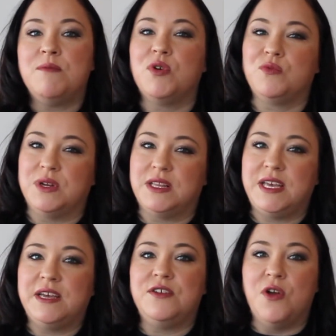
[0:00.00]
but
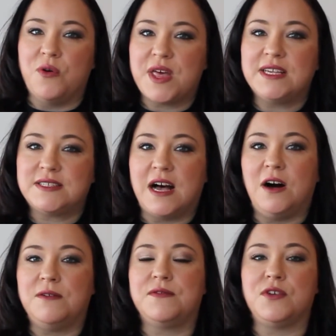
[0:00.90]
really know
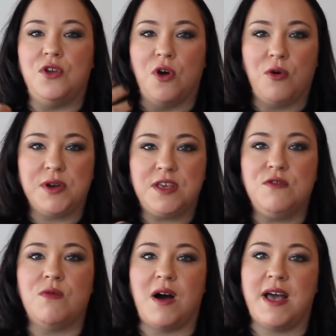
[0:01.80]
thyself, know what you
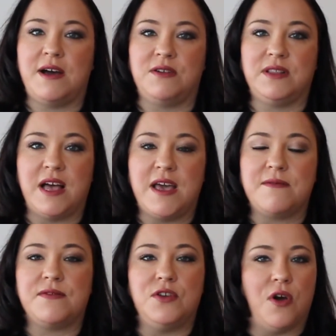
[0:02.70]
want out of
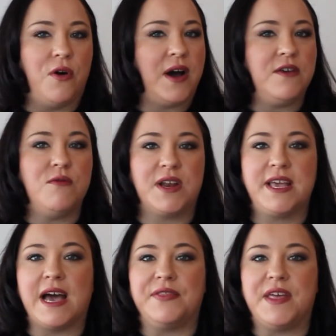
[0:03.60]
life, know how you want to
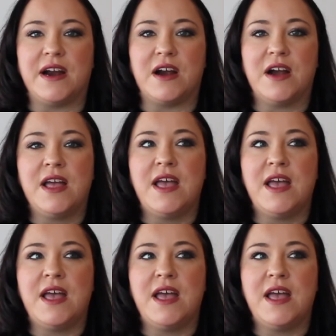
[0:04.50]
get there,